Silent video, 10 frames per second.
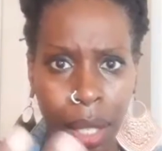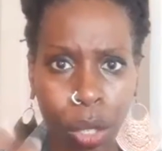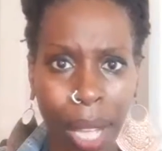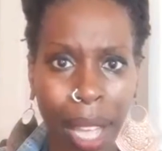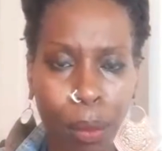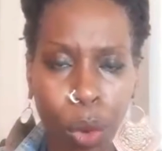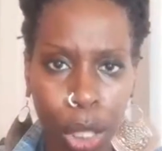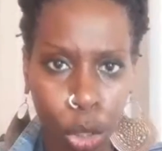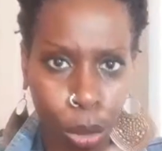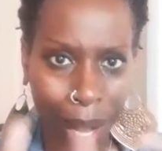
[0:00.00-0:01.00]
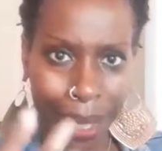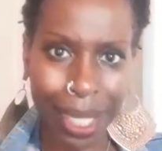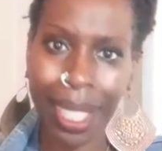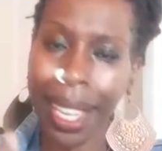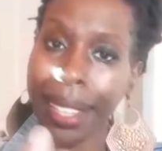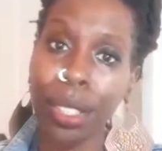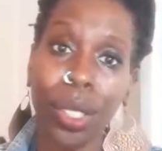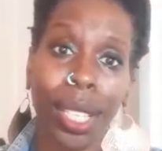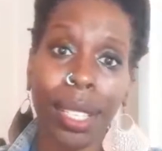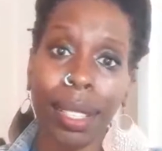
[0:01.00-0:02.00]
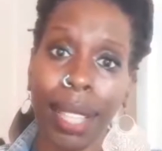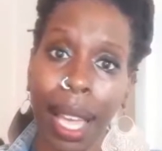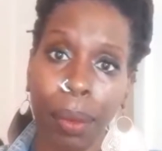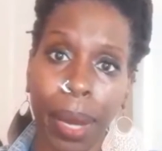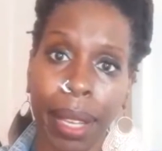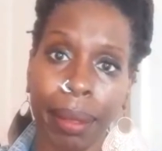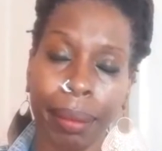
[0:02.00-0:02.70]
You'll have more attracting energy that way.